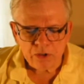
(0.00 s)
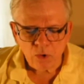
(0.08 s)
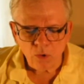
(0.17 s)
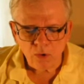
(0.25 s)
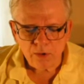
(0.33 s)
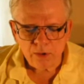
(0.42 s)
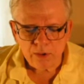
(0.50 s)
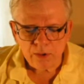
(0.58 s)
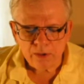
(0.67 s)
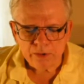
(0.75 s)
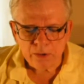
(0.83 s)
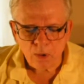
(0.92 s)
For a
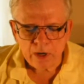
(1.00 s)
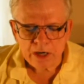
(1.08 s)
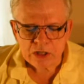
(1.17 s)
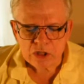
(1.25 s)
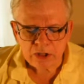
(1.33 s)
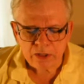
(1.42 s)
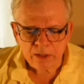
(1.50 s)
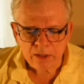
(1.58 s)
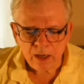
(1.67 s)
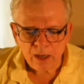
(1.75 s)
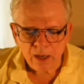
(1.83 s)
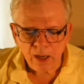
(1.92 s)

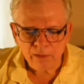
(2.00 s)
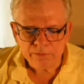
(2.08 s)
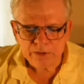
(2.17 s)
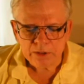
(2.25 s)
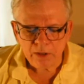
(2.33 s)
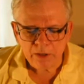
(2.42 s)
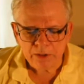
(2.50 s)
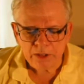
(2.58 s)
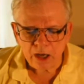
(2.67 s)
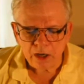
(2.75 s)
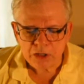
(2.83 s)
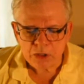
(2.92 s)
donation of
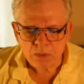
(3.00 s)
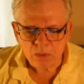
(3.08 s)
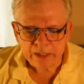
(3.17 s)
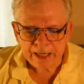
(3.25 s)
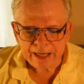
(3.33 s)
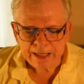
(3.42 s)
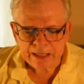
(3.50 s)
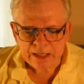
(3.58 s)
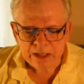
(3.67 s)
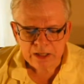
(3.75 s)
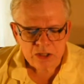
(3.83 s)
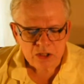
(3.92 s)
$200, you will
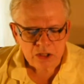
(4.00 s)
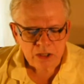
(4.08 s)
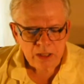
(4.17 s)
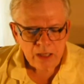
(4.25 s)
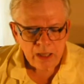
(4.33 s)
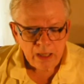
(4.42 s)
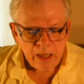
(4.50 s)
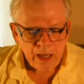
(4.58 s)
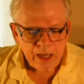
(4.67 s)
get, in addition,